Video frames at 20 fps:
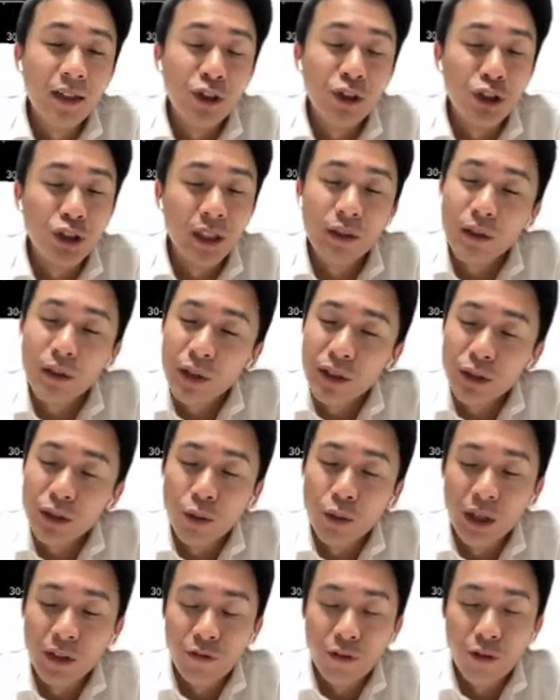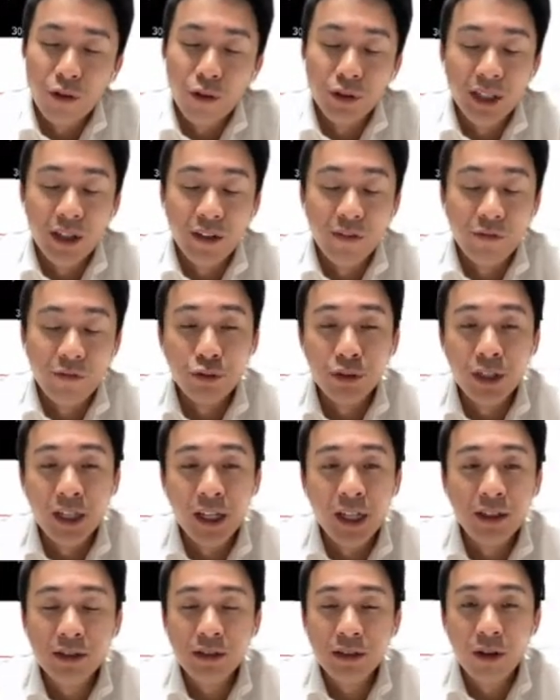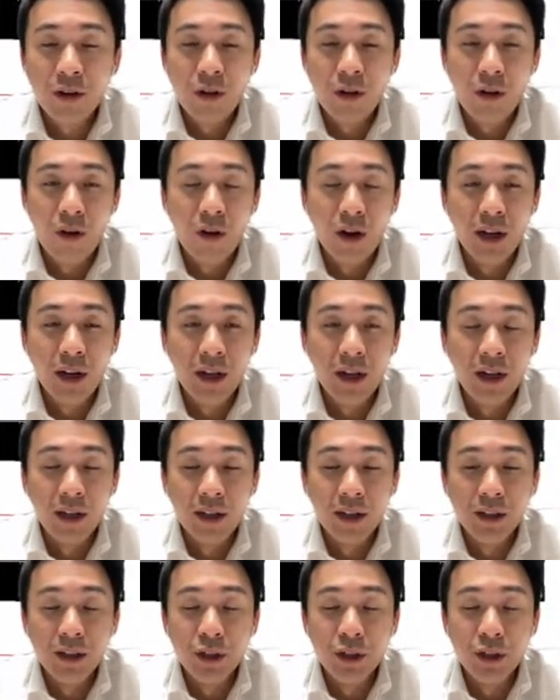Usually you want to hold it for only a few days or, uh,